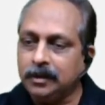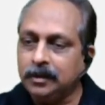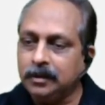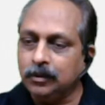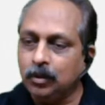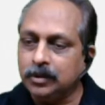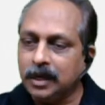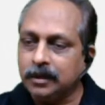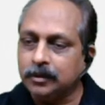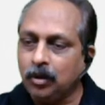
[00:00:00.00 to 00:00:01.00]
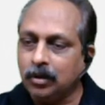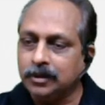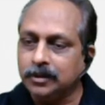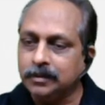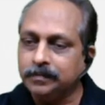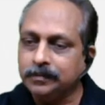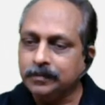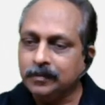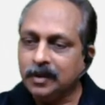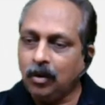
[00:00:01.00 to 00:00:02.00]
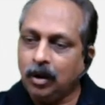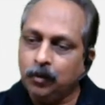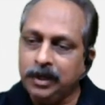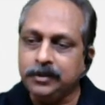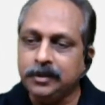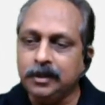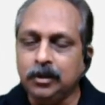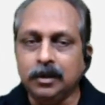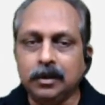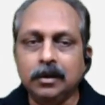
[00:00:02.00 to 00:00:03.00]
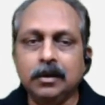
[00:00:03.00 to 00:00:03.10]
There are no second thoughts. Always singular.